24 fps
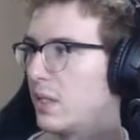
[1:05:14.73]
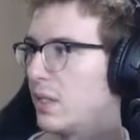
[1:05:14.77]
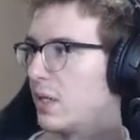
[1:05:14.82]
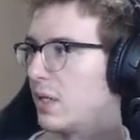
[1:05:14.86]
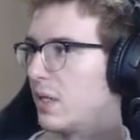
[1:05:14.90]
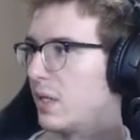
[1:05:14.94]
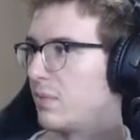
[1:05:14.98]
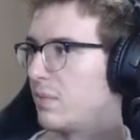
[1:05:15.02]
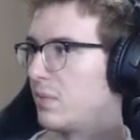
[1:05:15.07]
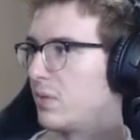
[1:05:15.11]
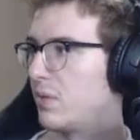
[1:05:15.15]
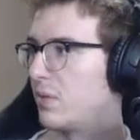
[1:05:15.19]

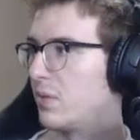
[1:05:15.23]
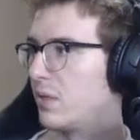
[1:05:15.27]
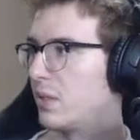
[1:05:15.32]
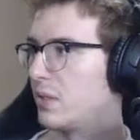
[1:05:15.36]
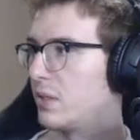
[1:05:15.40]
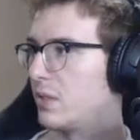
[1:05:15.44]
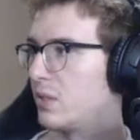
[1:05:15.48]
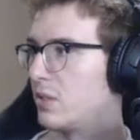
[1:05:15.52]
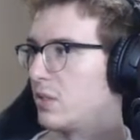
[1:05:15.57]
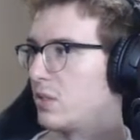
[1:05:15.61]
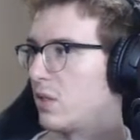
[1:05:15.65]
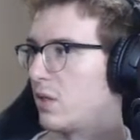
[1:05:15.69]
I'm going
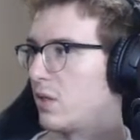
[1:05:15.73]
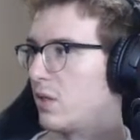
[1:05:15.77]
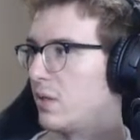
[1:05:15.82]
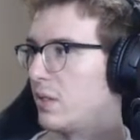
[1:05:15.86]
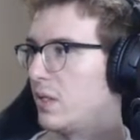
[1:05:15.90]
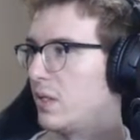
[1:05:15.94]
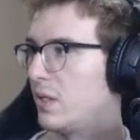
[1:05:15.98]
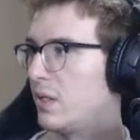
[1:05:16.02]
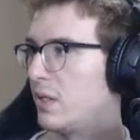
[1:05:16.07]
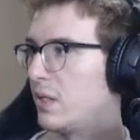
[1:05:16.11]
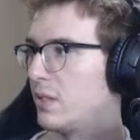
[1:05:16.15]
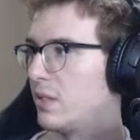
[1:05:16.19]
to turn
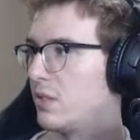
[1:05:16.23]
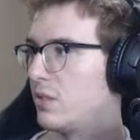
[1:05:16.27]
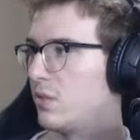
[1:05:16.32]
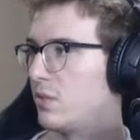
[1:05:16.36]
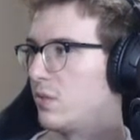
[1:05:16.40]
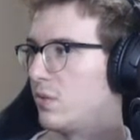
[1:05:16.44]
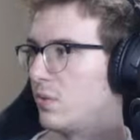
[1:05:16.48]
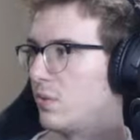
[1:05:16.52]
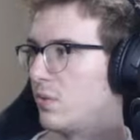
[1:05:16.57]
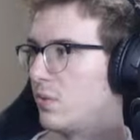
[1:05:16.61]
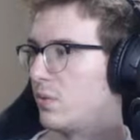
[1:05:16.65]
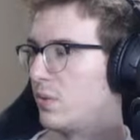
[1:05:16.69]
it
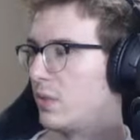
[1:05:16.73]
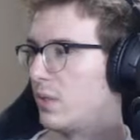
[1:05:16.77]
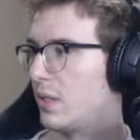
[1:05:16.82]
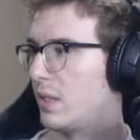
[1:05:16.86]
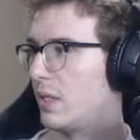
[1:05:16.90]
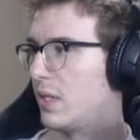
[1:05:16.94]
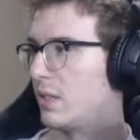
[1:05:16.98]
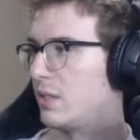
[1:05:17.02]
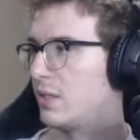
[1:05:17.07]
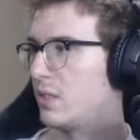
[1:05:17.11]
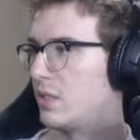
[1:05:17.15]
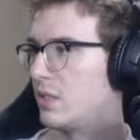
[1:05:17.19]
into
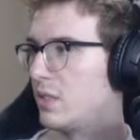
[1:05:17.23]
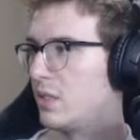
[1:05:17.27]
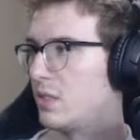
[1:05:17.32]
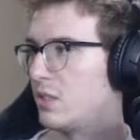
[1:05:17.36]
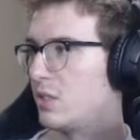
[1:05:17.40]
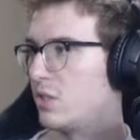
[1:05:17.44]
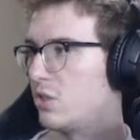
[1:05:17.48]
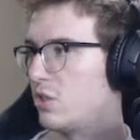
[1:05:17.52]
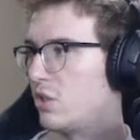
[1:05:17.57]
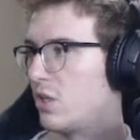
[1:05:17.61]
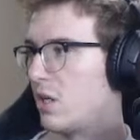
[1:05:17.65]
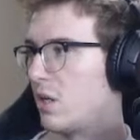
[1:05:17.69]

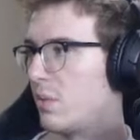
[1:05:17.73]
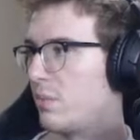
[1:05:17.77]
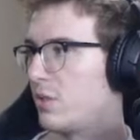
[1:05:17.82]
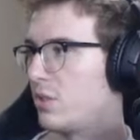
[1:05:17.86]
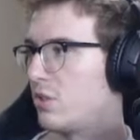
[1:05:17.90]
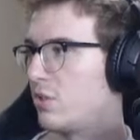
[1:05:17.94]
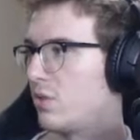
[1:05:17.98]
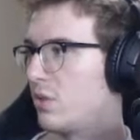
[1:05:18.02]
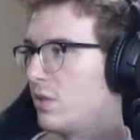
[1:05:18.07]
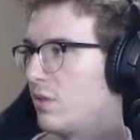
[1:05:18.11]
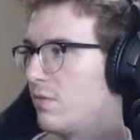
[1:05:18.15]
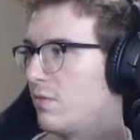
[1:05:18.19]
instance
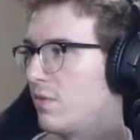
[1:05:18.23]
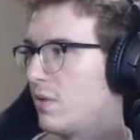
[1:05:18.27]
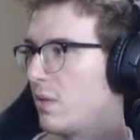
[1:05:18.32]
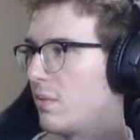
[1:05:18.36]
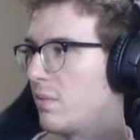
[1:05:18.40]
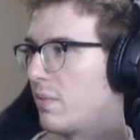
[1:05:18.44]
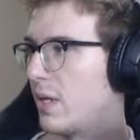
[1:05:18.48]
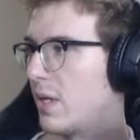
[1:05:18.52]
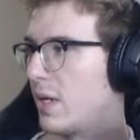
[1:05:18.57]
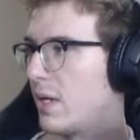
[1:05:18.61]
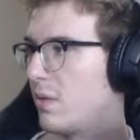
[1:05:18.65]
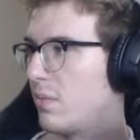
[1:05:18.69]
geometry for the
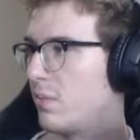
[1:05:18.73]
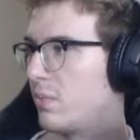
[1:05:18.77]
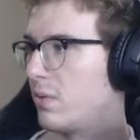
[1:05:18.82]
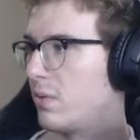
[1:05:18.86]
map.